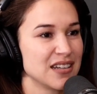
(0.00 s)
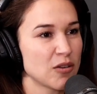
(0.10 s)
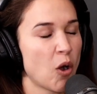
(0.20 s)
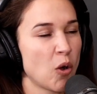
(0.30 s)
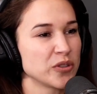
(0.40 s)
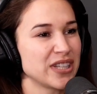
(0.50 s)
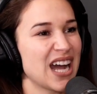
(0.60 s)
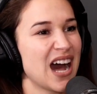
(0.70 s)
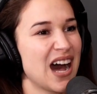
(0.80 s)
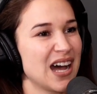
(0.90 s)
holding
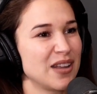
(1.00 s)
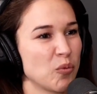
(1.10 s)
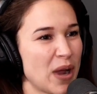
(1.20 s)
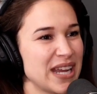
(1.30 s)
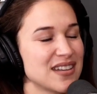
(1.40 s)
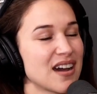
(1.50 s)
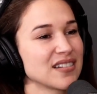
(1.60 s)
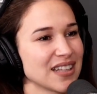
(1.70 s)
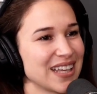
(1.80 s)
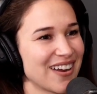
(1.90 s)
on, white
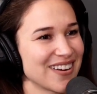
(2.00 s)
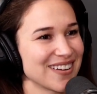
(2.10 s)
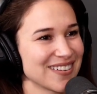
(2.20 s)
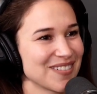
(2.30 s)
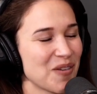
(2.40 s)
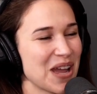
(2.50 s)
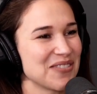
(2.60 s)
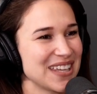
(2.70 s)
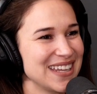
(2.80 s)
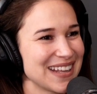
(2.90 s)
knuckling our way
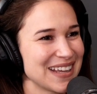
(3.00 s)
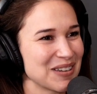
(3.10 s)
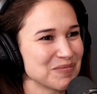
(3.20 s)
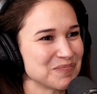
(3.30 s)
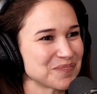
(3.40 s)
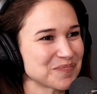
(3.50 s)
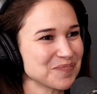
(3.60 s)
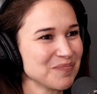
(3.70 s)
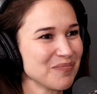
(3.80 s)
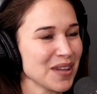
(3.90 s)
of eating,
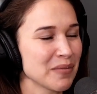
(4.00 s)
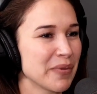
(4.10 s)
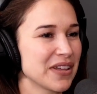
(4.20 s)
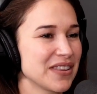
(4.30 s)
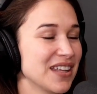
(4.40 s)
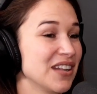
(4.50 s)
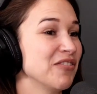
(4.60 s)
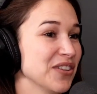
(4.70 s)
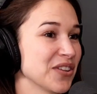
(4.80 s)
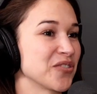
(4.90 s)
but that it
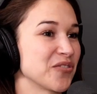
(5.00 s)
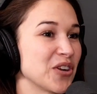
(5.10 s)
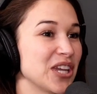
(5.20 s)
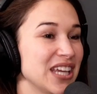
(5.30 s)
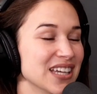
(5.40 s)
feels free.